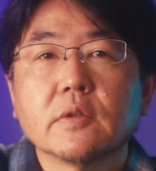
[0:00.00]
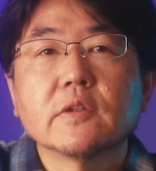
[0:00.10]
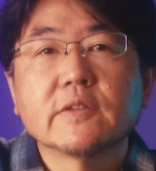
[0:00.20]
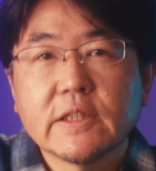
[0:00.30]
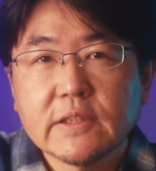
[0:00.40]

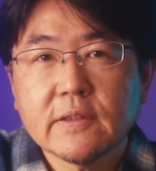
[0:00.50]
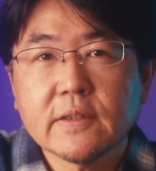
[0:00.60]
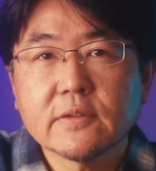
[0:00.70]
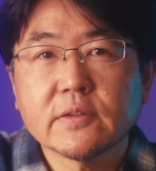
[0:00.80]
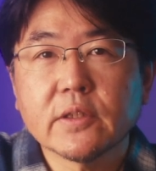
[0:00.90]
One of the
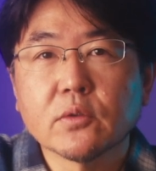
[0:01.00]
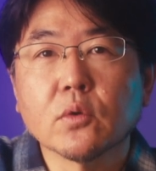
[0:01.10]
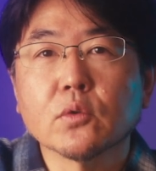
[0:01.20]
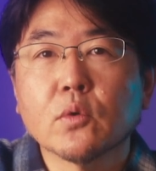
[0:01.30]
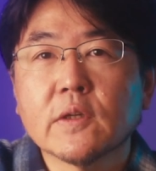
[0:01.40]
major
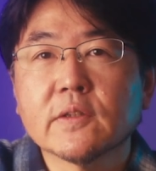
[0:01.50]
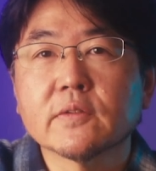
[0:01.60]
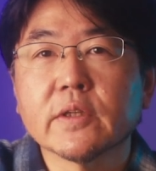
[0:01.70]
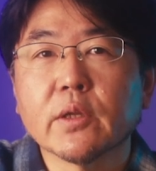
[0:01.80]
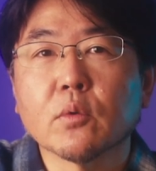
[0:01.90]
differences
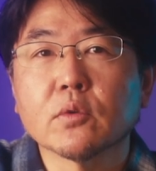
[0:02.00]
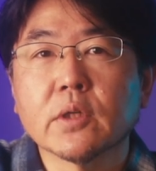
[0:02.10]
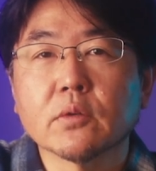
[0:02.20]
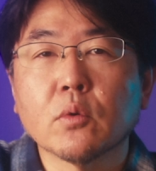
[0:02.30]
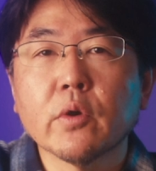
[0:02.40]
between shooting
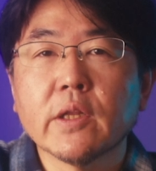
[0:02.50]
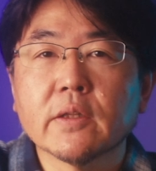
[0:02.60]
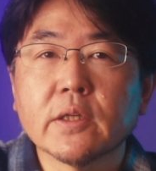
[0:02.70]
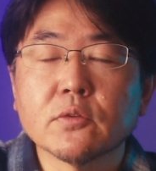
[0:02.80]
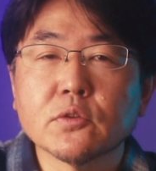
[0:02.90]
still
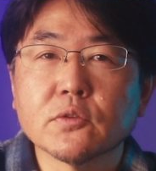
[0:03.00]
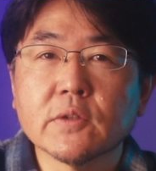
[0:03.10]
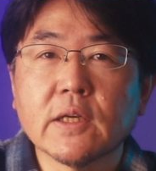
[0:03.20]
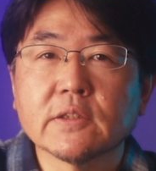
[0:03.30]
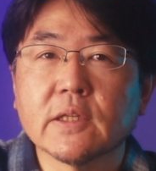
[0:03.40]
images
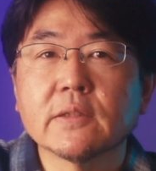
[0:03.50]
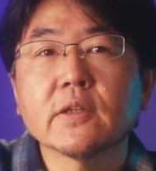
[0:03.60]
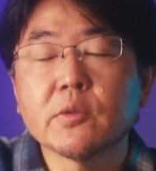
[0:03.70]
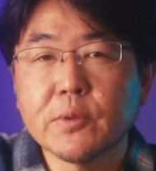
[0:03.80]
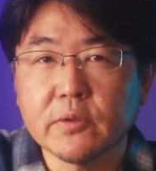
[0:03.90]
and
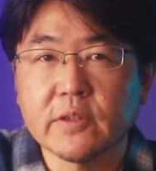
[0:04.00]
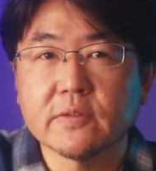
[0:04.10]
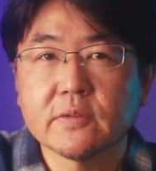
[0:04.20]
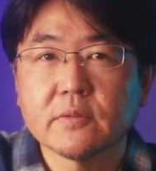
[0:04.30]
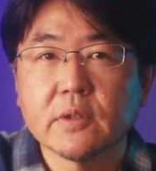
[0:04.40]
videos is the
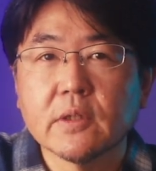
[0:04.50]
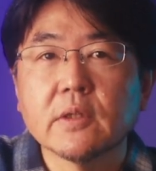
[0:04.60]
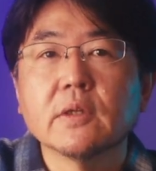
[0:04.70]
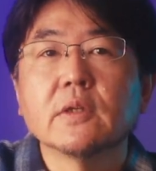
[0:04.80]
shutter speed.